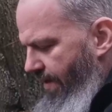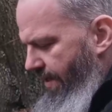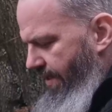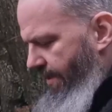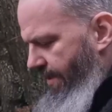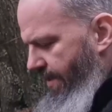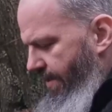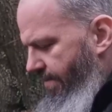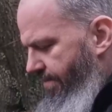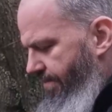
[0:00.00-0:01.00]
of like
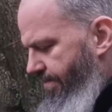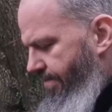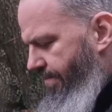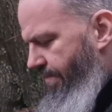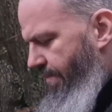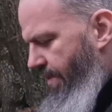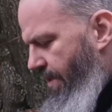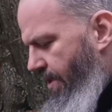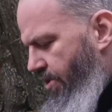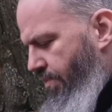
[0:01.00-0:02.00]

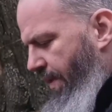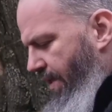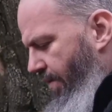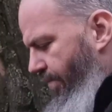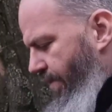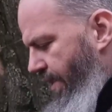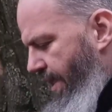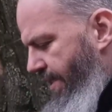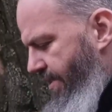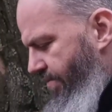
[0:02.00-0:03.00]
speaking up for the
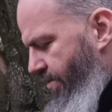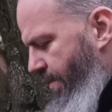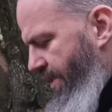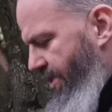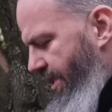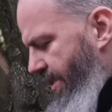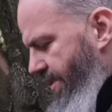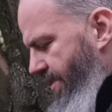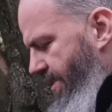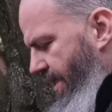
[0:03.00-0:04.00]
native
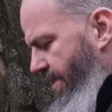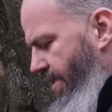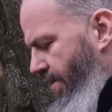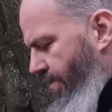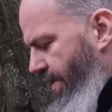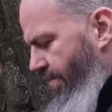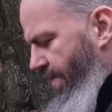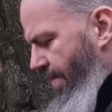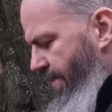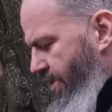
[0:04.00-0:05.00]
species and saying, you know, give
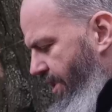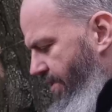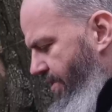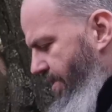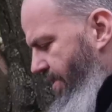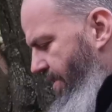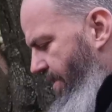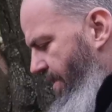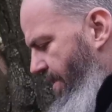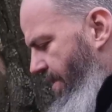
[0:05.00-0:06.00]
them a chance
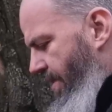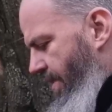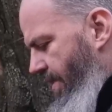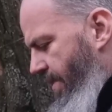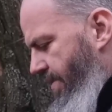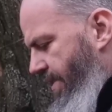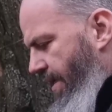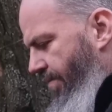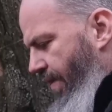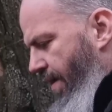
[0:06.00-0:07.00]

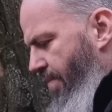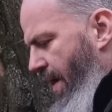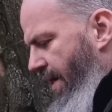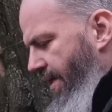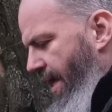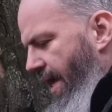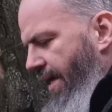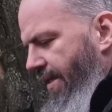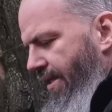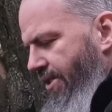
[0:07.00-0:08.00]
instead of buying
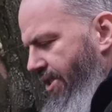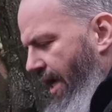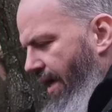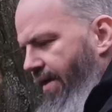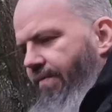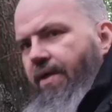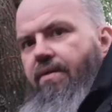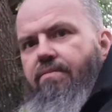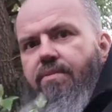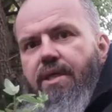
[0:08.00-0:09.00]
English ivy.
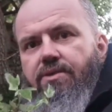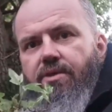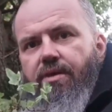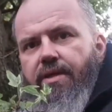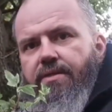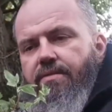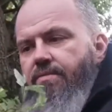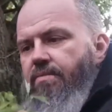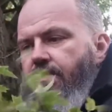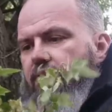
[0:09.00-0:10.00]
That's all right.
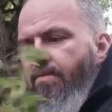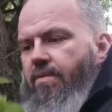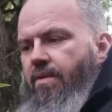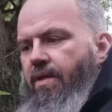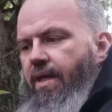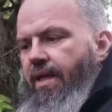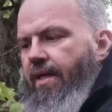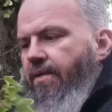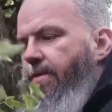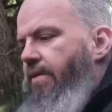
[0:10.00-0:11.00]

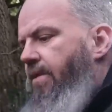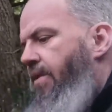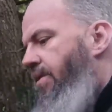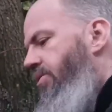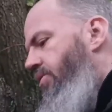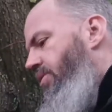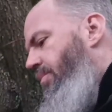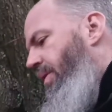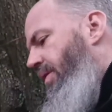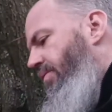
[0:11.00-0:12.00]
Again, just a
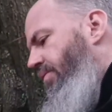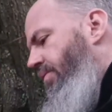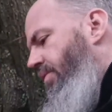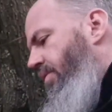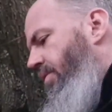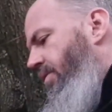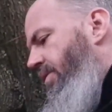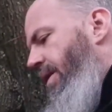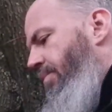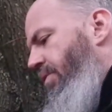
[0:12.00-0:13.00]
bit of
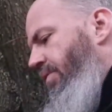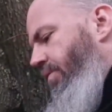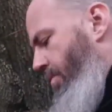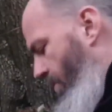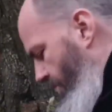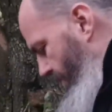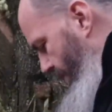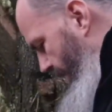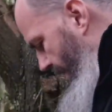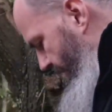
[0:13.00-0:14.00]
debris from over
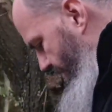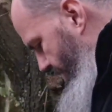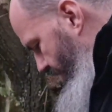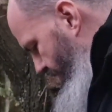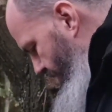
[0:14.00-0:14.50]
the last,